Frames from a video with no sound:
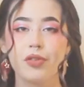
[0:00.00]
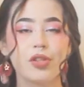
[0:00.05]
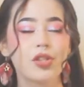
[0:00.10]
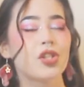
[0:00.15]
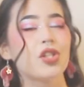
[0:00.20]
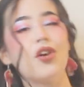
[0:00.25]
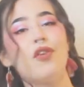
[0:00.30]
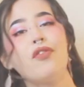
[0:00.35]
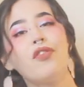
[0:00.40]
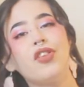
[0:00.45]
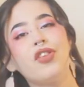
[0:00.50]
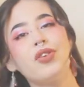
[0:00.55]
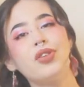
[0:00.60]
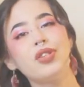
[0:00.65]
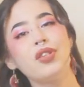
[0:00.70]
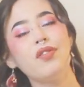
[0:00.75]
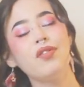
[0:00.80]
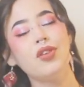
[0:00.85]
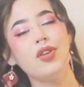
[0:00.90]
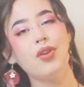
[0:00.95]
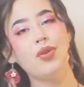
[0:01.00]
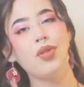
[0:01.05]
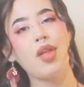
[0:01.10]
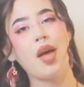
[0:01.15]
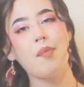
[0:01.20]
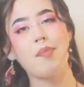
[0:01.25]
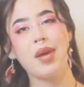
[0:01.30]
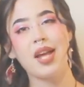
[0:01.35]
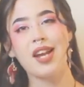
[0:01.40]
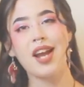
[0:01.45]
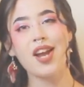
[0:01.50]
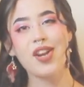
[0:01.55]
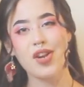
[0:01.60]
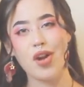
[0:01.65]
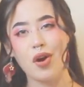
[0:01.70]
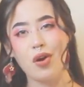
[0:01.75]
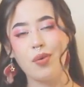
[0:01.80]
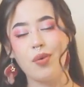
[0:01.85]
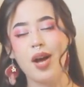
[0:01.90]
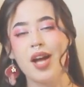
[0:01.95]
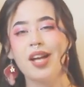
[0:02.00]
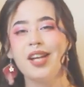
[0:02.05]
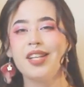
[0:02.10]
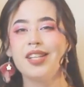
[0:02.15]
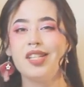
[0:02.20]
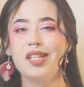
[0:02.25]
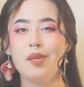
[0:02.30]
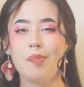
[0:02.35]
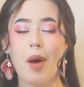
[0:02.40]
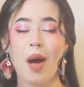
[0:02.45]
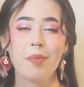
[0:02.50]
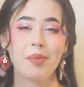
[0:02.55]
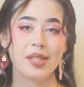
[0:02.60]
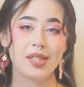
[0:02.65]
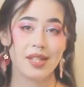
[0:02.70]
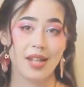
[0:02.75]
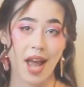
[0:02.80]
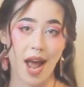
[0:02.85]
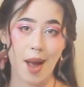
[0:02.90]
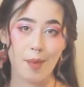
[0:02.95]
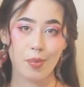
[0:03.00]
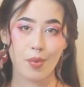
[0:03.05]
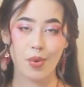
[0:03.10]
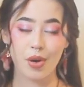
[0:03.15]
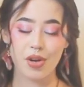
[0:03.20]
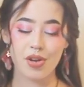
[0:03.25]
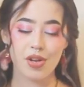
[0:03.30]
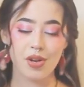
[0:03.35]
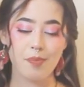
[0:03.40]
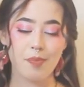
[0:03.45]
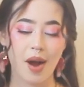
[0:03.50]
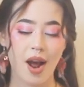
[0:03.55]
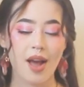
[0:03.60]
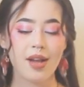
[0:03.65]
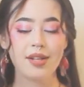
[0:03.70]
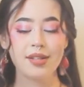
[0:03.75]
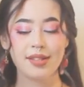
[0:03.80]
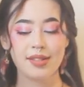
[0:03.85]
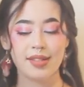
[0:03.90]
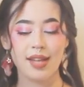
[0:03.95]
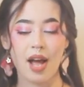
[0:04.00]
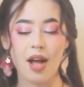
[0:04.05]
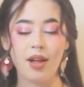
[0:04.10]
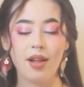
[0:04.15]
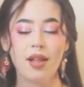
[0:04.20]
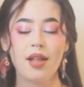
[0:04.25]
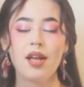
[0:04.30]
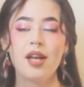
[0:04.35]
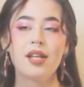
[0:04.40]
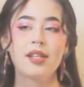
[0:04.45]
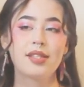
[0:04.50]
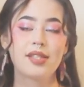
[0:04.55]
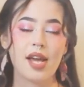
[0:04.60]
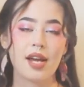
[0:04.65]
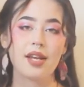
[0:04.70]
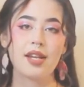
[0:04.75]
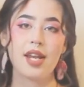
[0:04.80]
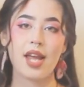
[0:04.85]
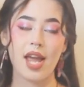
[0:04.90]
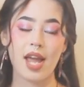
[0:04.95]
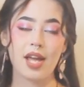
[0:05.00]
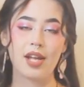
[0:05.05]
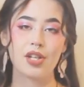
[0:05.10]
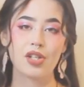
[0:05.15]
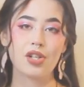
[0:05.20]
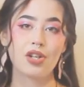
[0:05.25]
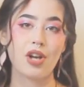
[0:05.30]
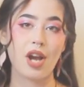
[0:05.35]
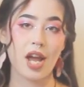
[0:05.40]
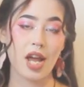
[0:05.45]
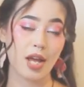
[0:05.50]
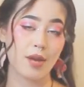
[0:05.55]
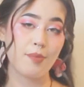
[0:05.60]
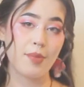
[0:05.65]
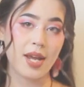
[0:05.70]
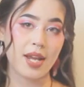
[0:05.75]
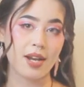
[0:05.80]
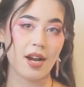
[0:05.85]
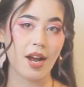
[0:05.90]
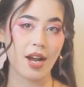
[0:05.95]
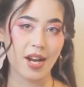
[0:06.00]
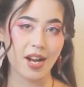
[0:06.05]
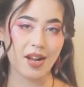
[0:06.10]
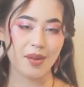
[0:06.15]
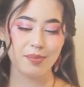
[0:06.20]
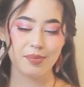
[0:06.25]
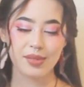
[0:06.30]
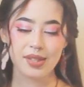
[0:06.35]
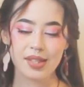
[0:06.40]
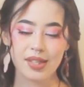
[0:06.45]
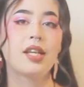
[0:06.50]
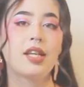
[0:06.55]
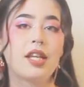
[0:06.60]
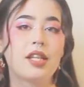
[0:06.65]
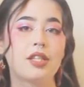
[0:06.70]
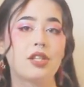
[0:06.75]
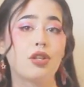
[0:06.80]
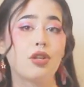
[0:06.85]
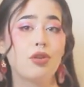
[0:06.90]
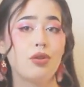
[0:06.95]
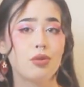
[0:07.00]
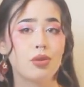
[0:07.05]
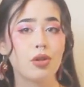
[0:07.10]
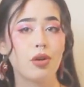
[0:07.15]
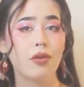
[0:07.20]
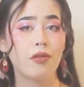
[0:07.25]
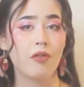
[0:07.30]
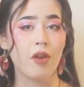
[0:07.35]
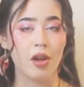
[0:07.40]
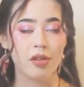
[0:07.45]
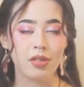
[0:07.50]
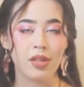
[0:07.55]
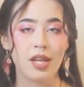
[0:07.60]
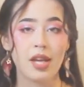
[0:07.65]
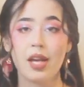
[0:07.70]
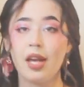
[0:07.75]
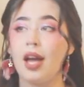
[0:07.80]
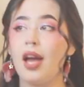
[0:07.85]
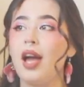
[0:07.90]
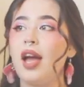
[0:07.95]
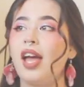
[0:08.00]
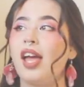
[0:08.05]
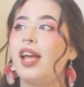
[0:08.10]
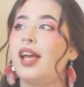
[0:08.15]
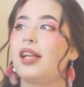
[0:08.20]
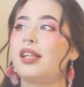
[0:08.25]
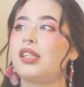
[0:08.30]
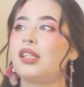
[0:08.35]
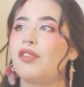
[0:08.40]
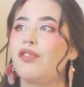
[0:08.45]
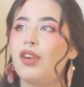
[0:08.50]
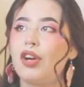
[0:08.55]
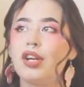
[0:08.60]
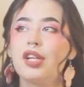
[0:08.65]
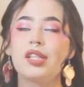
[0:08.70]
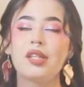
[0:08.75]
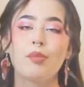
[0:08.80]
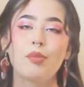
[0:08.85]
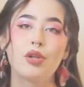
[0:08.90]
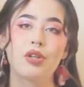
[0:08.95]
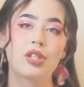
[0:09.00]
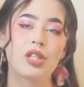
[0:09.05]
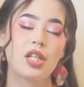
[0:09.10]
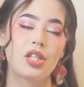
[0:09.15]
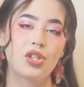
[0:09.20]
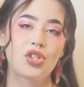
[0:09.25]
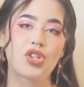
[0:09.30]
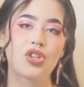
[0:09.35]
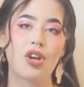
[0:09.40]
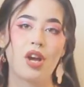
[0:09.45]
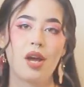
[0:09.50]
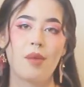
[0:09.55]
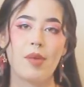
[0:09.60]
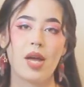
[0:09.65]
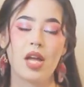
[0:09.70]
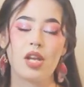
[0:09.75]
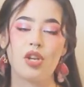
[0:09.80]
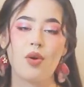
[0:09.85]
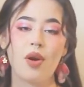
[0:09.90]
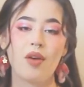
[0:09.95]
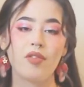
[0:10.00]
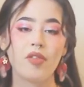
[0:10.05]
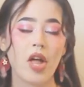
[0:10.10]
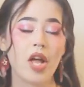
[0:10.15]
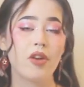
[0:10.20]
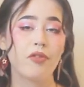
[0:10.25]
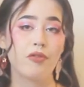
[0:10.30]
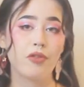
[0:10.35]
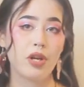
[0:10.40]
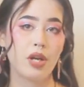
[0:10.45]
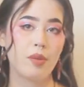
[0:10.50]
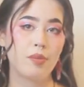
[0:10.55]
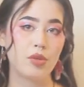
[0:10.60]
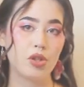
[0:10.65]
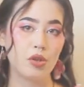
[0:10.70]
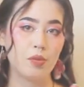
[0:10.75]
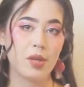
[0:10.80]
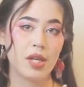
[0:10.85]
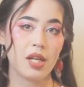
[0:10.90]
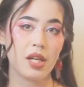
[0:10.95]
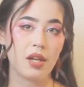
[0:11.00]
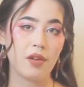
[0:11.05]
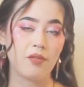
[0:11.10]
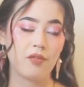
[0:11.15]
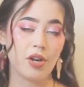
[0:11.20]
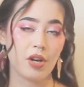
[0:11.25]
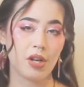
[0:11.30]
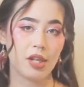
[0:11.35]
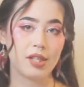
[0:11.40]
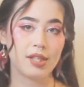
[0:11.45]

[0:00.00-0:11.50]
So for those of you that may not know, Depop is an app where you can buy and sell secondhand or handmade items. It's user-friendly, it's very similar to Instagram, and you have a lot of freedom to be very